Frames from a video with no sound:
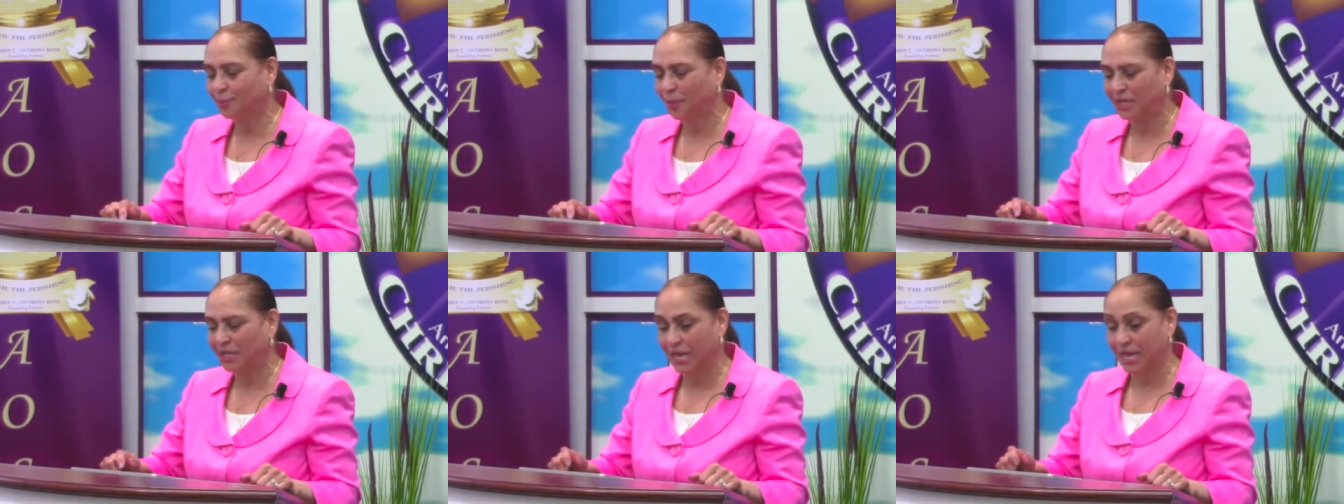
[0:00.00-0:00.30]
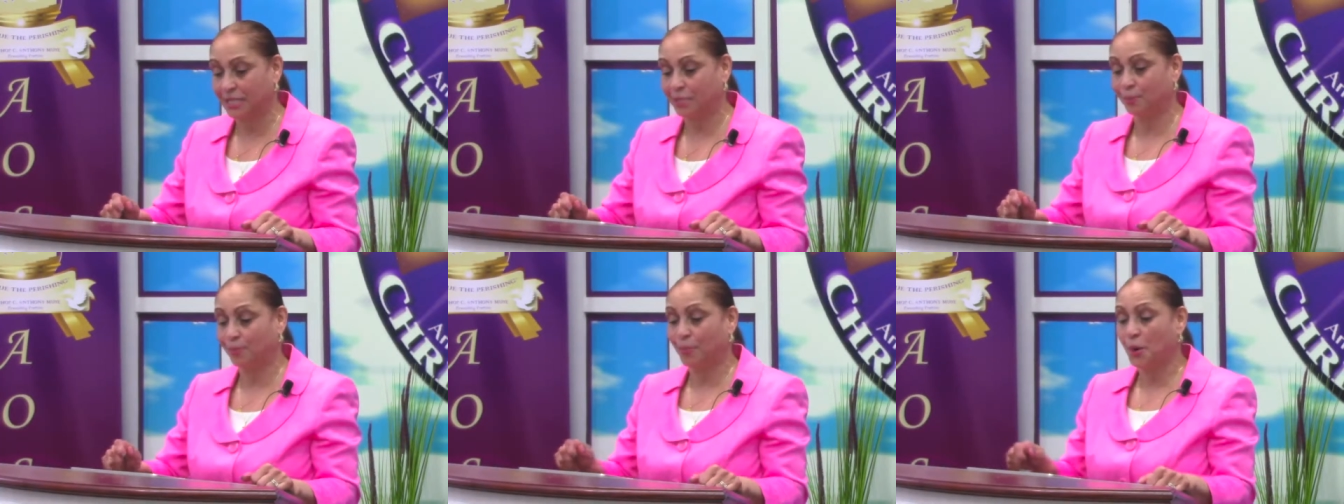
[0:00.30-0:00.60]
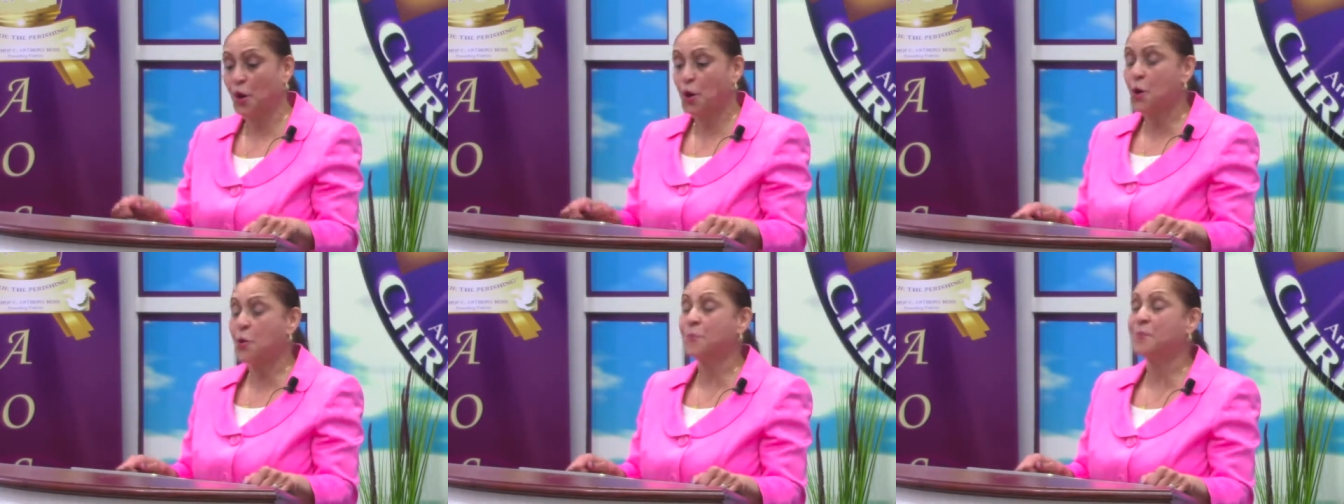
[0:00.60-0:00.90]
but as
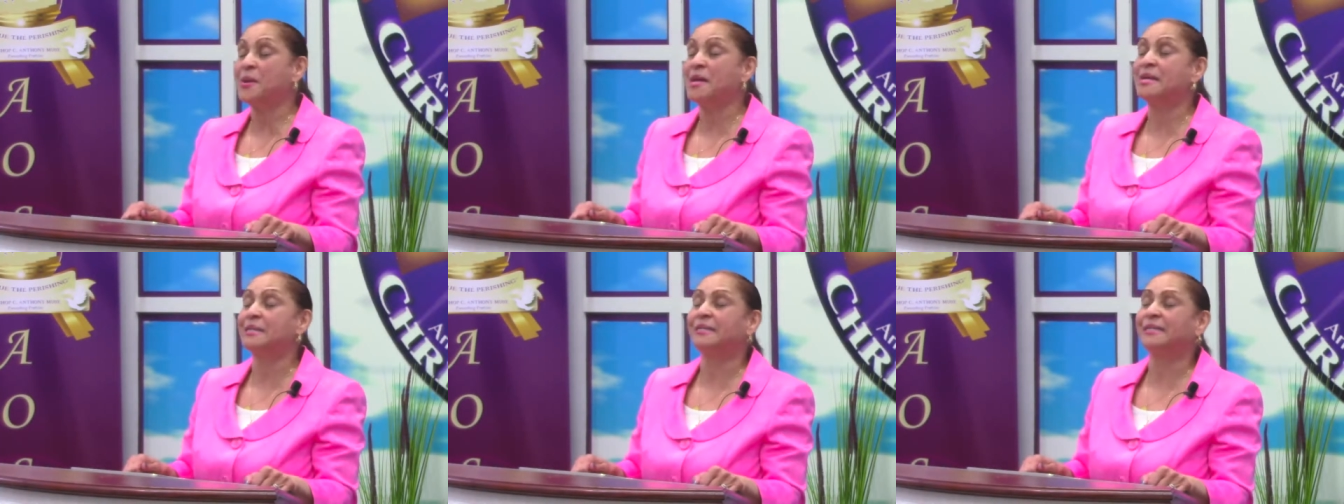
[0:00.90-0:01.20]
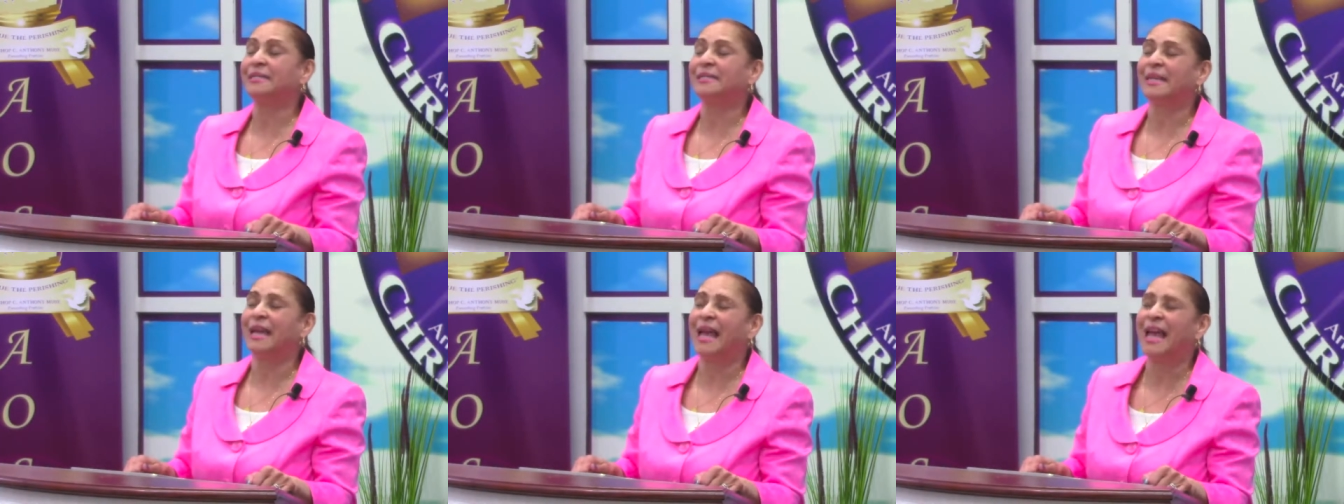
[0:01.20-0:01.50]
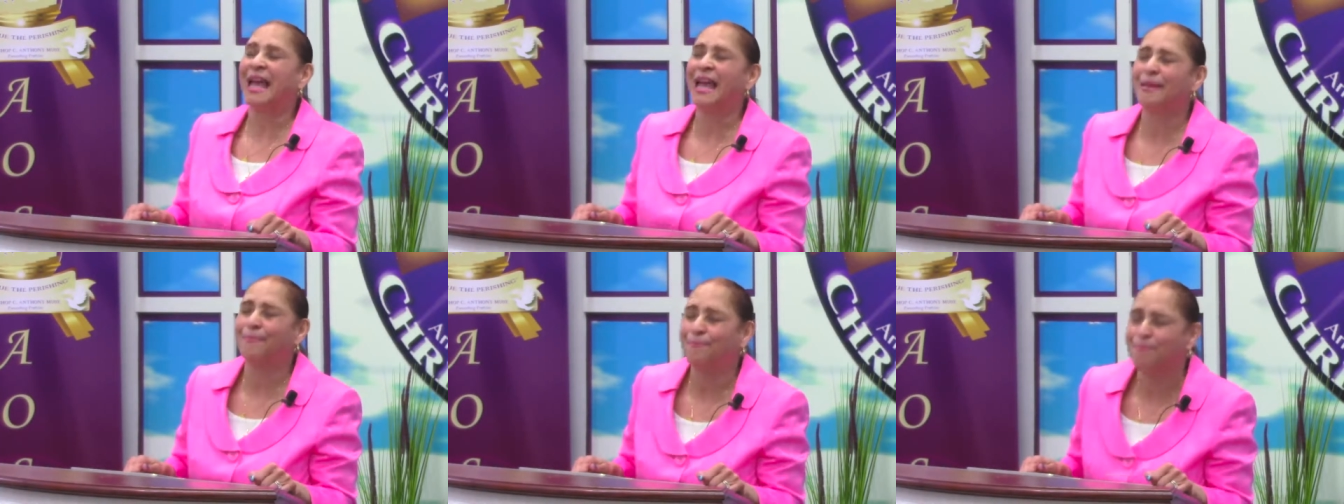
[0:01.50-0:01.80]
purpose
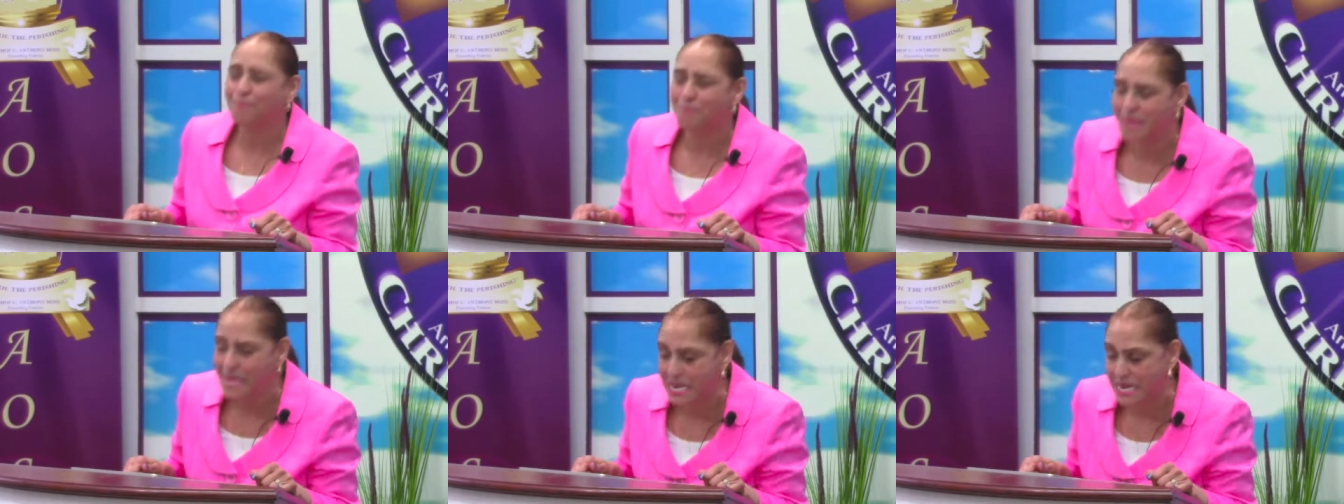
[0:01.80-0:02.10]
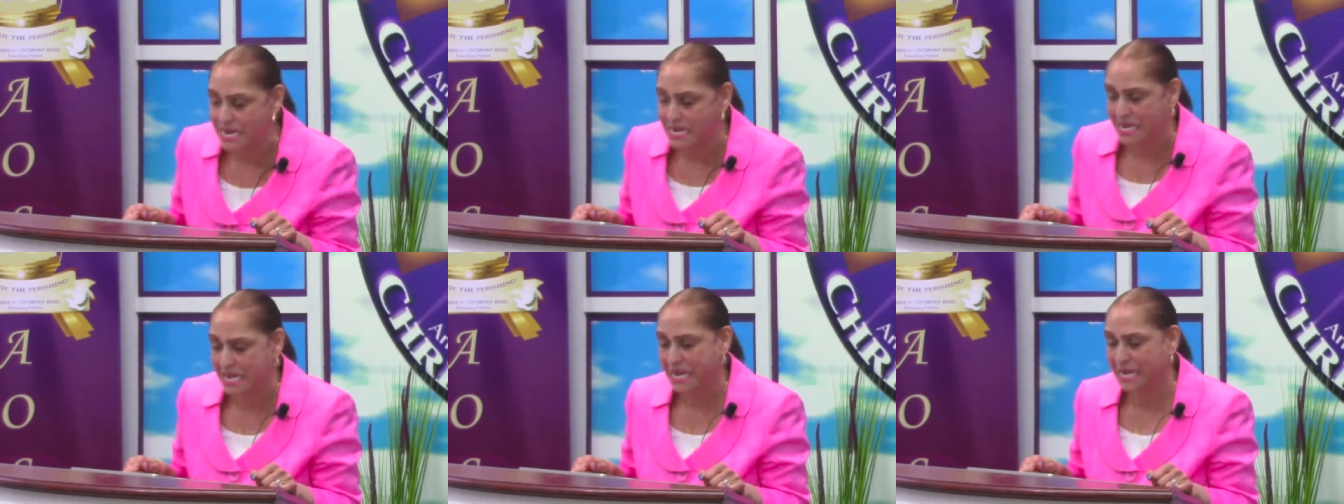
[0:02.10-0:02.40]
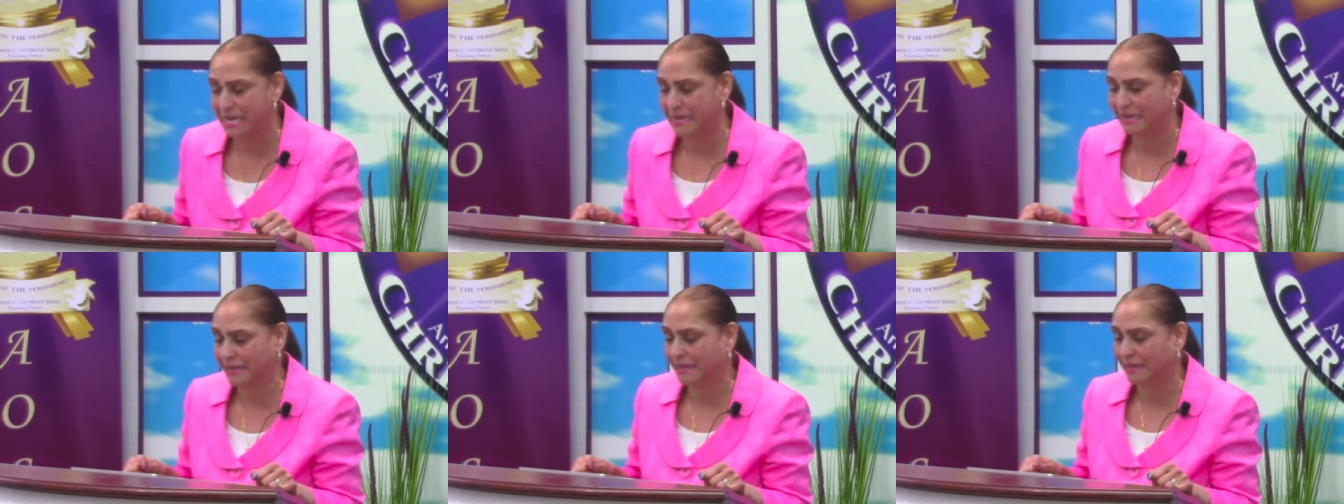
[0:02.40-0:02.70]
and
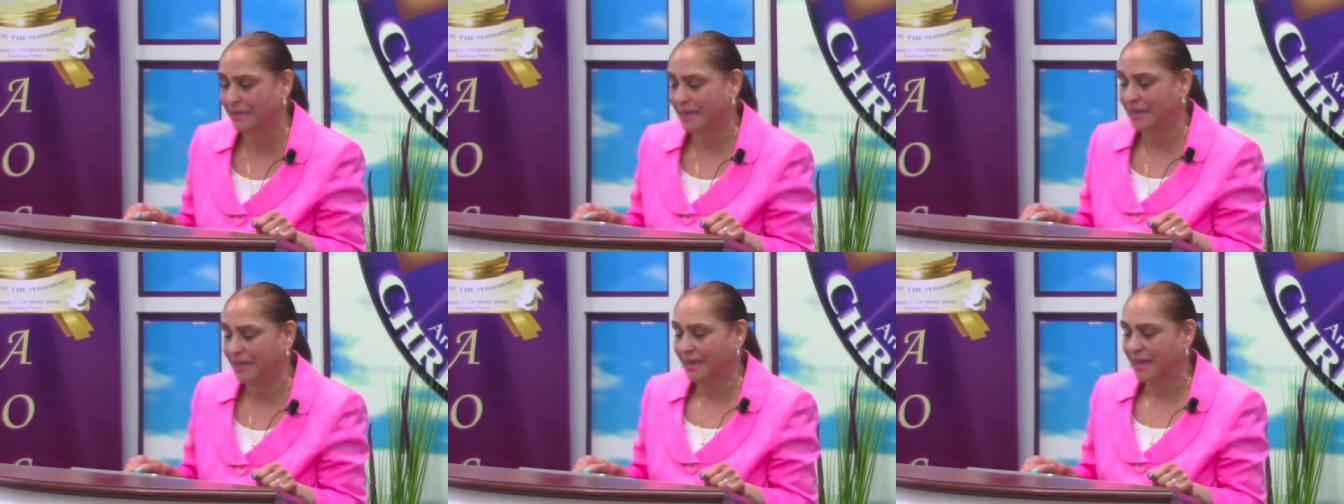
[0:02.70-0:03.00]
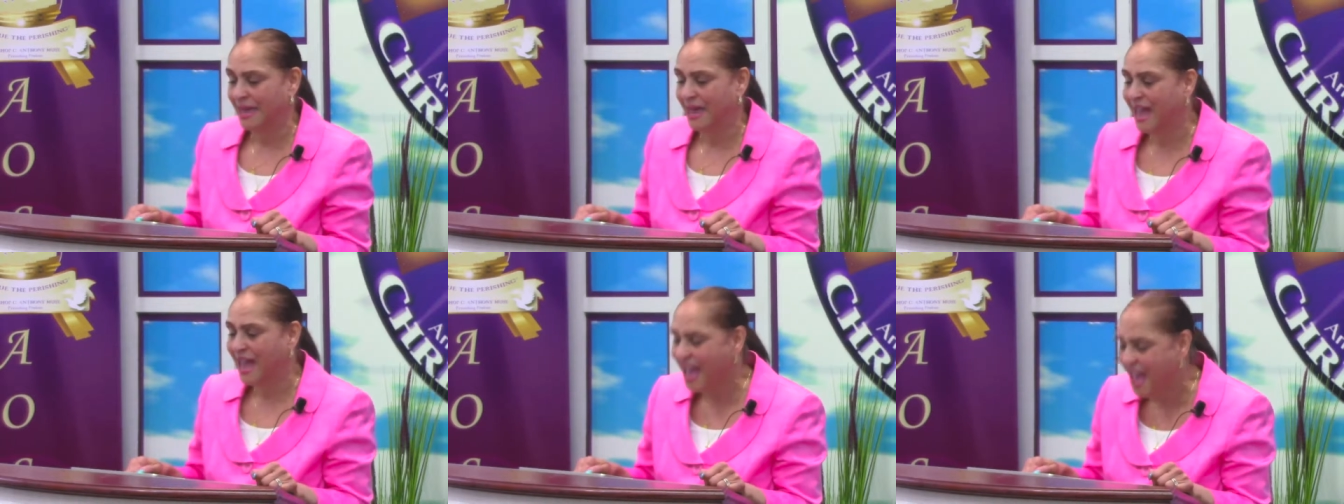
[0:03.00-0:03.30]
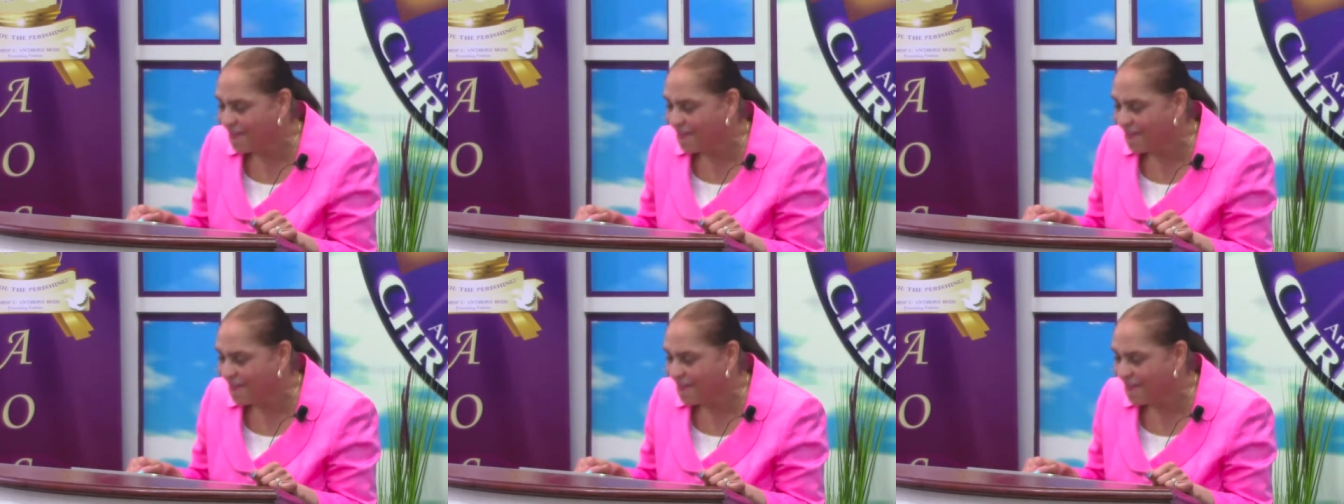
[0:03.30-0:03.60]
meaning.
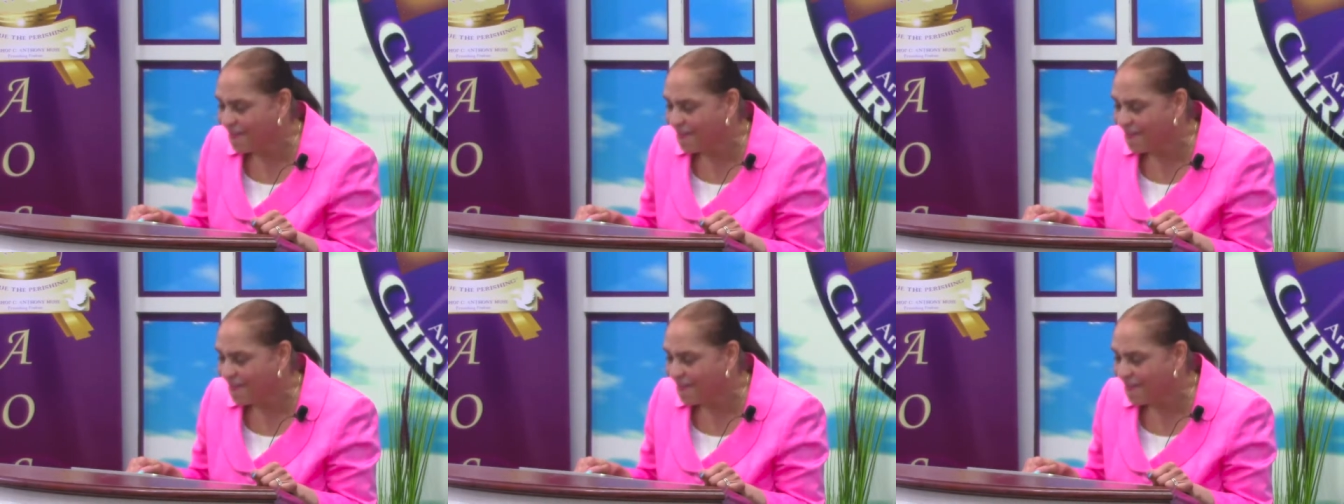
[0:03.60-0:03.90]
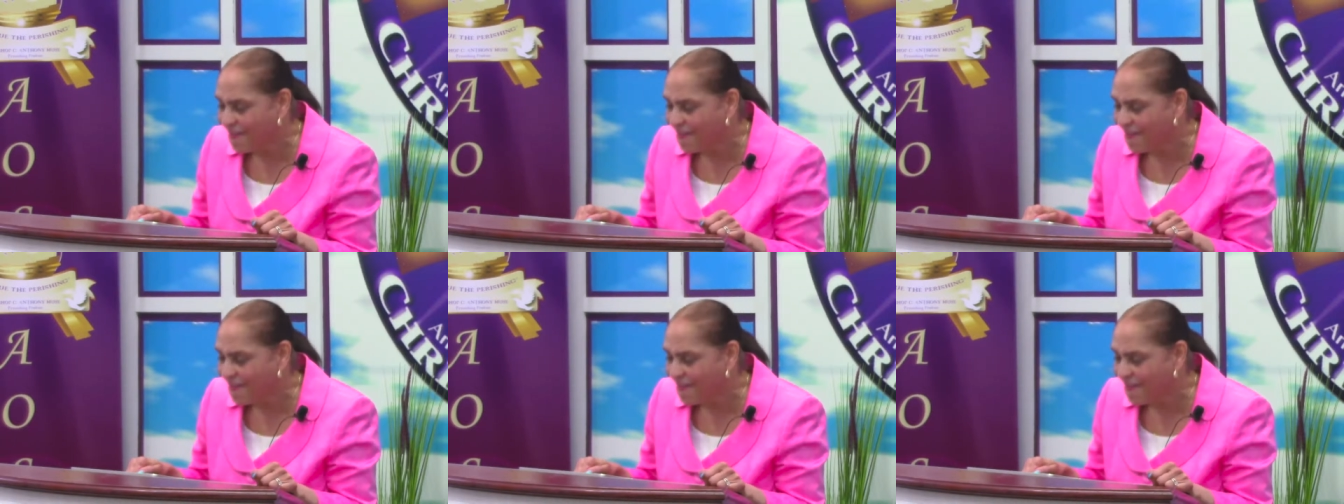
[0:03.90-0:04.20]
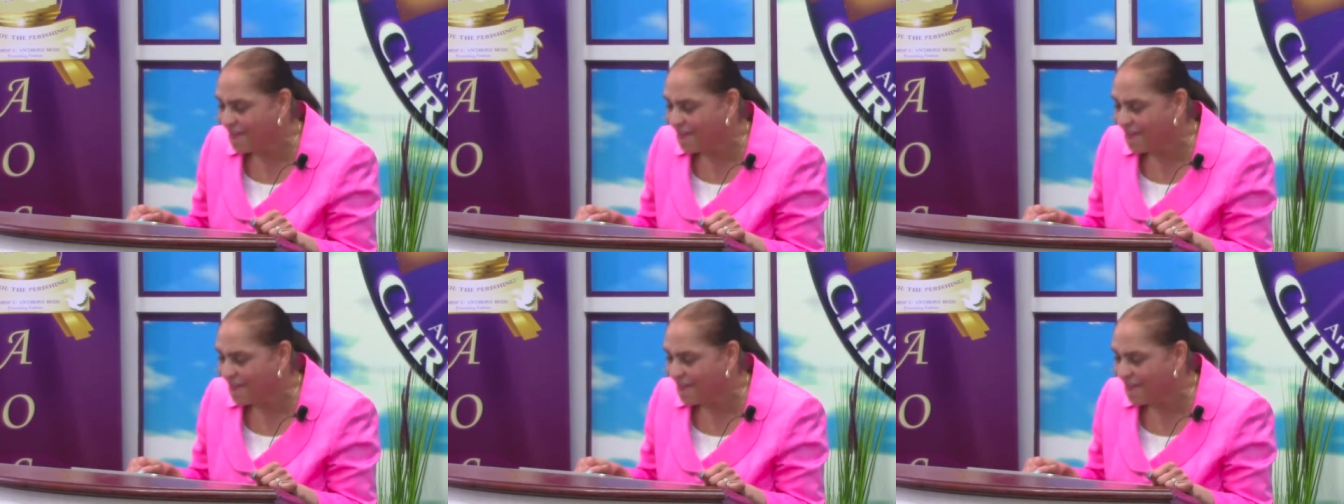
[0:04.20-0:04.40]
Everything is